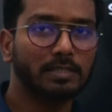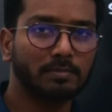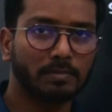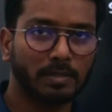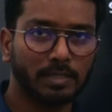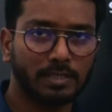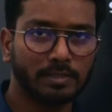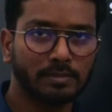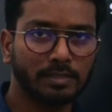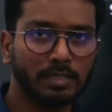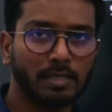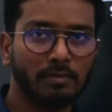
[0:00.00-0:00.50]
S
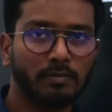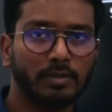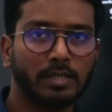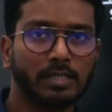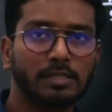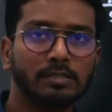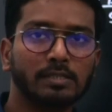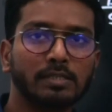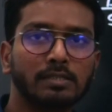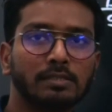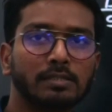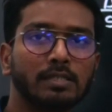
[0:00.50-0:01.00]
minus C, where
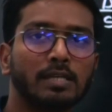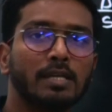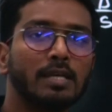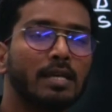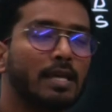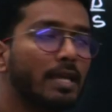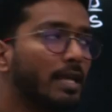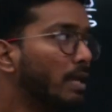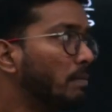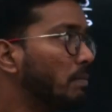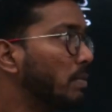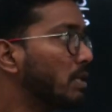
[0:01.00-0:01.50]
S is
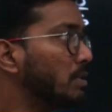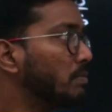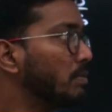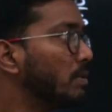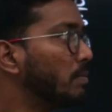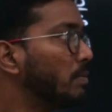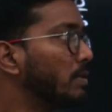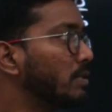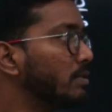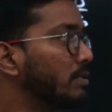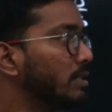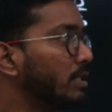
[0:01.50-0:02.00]
A plus
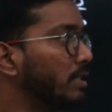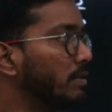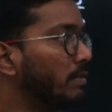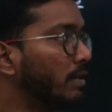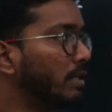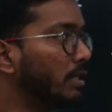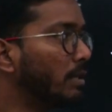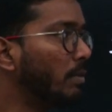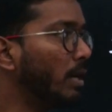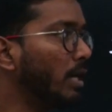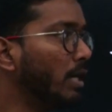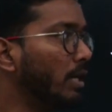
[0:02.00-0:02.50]
B plus C
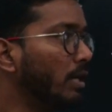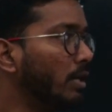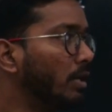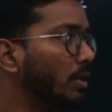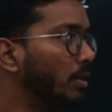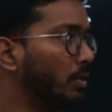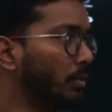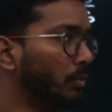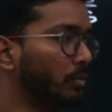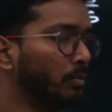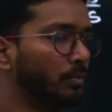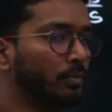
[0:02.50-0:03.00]
divided by
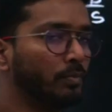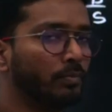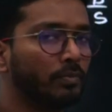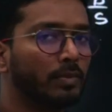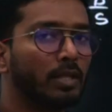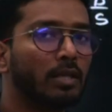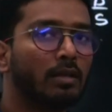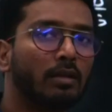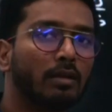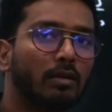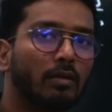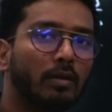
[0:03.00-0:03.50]
2.
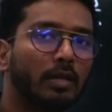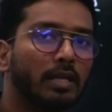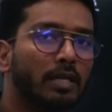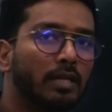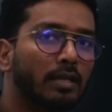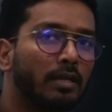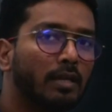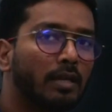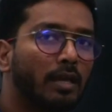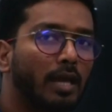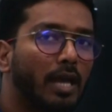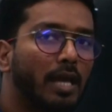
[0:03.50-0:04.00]

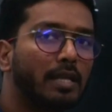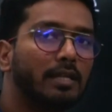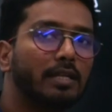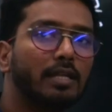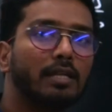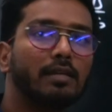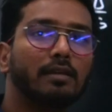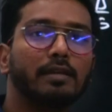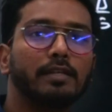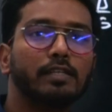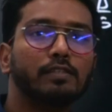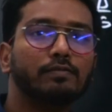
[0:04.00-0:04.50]
Okay, and
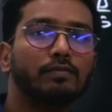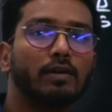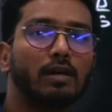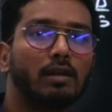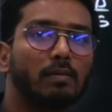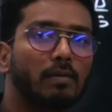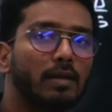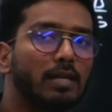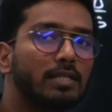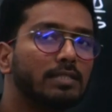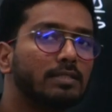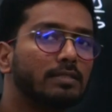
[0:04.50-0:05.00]
in radius
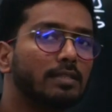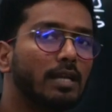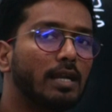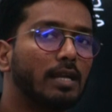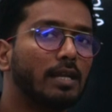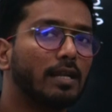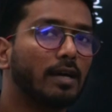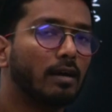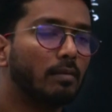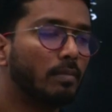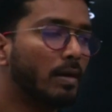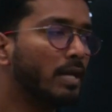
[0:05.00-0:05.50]
formula is
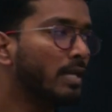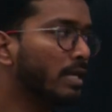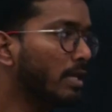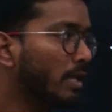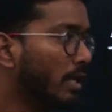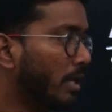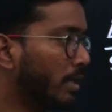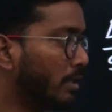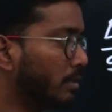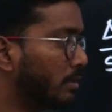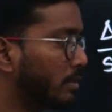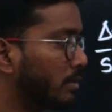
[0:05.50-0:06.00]
delta by
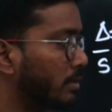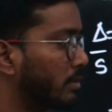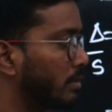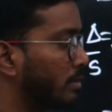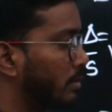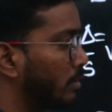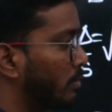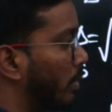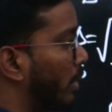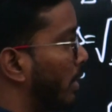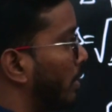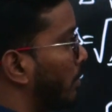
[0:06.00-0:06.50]
S.
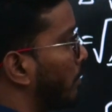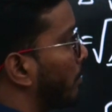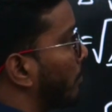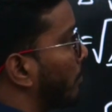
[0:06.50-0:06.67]
Okay.